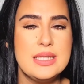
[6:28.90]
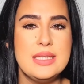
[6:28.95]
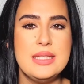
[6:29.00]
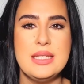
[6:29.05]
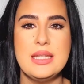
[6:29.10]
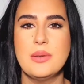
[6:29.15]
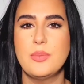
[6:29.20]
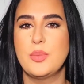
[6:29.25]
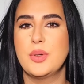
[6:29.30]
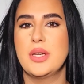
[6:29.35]

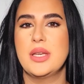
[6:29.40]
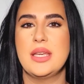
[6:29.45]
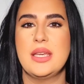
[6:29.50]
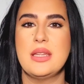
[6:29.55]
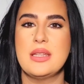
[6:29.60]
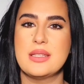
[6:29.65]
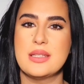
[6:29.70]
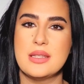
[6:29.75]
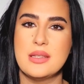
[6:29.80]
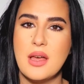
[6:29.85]
deep,
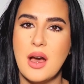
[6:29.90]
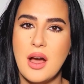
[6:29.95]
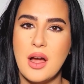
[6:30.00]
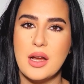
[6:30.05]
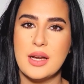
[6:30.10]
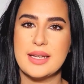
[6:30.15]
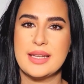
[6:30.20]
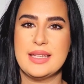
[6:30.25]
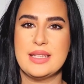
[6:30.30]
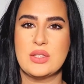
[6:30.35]
it's
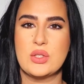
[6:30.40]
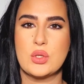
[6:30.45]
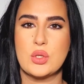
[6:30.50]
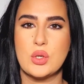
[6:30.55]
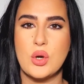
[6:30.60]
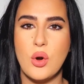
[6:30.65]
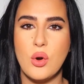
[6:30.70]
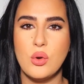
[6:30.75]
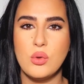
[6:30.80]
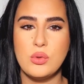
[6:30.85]
dark, it's
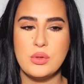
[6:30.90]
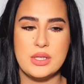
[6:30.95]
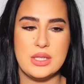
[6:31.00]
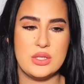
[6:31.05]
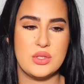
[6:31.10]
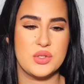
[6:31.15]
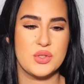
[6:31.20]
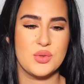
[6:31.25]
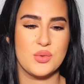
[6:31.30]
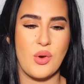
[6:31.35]
cold,
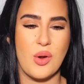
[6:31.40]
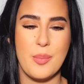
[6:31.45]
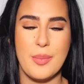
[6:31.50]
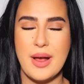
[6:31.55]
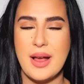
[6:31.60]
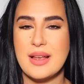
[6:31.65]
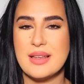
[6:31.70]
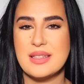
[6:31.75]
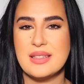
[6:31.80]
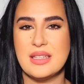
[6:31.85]
it's
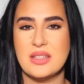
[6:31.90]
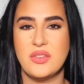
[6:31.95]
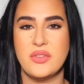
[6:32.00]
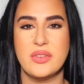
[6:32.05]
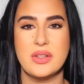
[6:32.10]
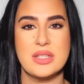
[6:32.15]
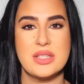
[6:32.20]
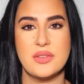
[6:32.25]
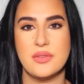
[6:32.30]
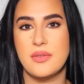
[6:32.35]
robust, it
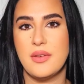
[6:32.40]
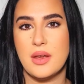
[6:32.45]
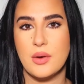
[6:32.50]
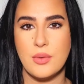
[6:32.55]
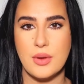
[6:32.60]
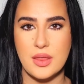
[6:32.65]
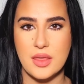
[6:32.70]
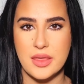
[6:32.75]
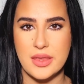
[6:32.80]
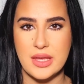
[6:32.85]
feels
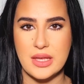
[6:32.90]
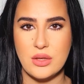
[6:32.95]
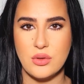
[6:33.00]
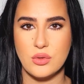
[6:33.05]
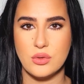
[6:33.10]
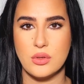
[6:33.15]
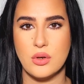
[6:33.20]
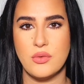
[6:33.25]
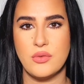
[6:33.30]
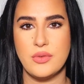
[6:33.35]
very thick,
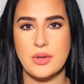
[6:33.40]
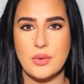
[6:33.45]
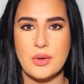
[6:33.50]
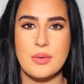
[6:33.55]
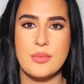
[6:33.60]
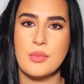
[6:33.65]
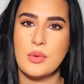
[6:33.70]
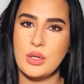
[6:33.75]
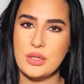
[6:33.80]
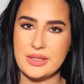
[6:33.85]
you know,
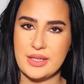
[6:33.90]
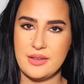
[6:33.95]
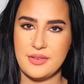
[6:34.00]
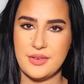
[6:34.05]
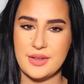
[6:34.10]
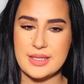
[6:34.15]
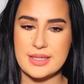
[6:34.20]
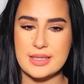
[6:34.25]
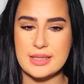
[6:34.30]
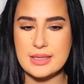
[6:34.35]
very
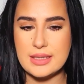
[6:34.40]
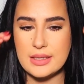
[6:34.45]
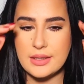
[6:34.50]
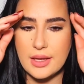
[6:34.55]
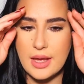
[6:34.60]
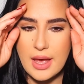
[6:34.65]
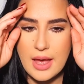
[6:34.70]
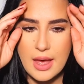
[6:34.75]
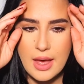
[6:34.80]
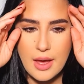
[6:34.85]

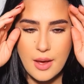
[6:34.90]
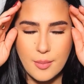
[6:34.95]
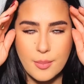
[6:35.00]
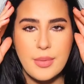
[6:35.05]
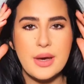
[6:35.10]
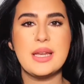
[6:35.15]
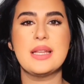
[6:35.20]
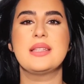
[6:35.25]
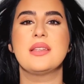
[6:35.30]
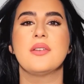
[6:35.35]
multifaceted,
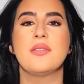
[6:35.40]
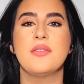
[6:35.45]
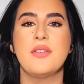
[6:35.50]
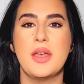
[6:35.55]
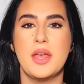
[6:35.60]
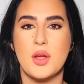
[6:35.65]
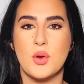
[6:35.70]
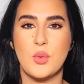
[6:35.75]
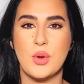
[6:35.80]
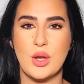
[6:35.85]
but it's a
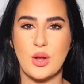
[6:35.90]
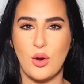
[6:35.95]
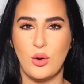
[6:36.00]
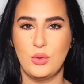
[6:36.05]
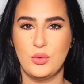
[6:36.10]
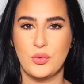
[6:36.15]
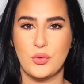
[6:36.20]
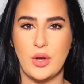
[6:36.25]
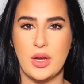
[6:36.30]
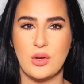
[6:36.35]
very
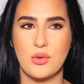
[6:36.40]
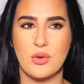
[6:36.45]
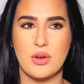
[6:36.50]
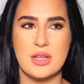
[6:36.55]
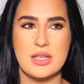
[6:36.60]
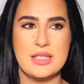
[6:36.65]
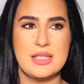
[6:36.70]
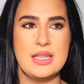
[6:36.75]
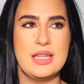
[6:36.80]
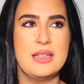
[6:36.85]
cold
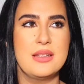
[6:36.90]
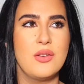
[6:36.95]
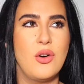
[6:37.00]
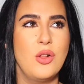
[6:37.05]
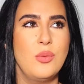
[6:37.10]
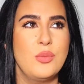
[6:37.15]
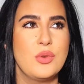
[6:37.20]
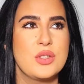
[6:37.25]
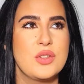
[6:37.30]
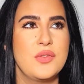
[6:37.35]
fragrance. It
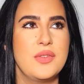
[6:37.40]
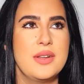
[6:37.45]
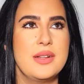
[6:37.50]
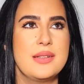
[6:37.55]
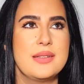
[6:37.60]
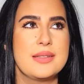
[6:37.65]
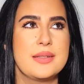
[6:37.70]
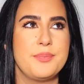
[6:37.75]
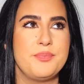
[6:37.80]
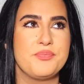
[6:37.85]
almost
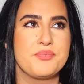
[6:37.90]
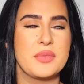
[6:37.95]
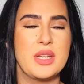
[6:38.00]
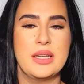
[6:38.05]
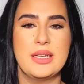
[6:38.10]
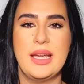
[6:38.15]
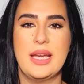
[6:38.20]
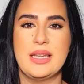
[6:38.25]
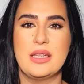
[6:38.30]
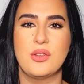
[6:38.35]
feels,
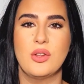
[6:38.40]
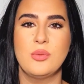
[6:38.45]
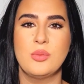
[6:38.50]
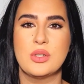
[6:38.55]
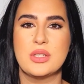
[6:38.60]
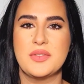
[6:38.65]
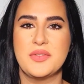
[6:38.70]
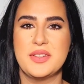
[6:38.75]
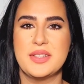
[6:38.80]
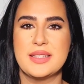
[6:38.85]
again, it
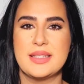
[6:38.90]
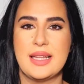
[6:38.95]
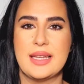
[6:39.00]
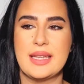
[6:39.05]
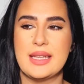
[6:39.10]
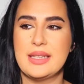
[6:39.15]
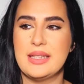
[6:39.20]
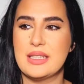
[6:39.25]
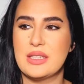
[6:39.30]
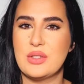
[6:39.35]
almost feels
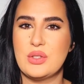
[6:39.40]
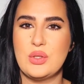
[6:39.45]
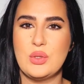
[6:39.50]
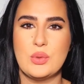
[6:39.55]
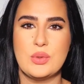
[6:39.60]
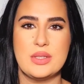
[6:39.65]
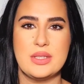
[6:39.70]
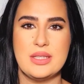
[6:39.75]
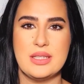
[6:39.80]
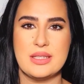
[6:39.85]
like it
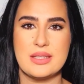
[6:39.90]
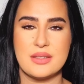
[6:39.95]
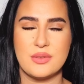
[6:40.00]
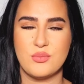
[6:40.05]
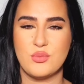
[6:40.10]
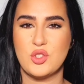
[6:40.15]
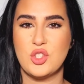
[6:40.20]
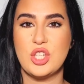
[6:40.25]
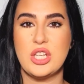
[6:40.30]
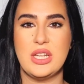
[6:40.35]
exudes this
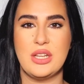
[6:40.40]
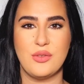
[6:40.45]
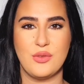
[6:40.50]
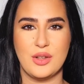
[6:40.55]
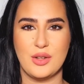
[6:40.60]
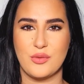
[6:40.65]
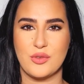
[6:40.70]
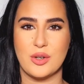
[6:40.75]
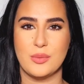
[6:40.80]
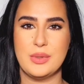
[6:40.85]
chilly
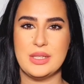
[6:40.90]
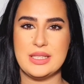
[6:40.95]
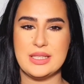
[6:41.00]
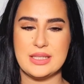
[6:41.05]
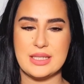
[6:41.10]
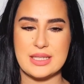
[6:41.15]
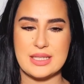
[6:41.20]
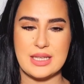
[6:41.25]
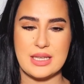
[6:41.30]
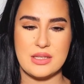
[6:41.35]
feel from it
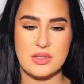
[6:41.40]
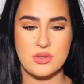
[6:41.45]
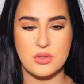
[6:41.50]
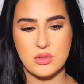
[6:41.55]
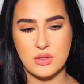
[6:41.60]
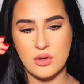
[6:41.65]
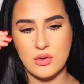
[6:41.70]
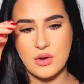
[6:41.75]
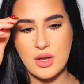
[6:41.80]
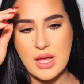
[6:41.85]
in a sense,
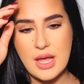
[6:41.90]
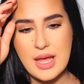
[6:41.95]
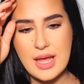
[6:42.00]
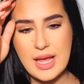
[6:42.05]
you know,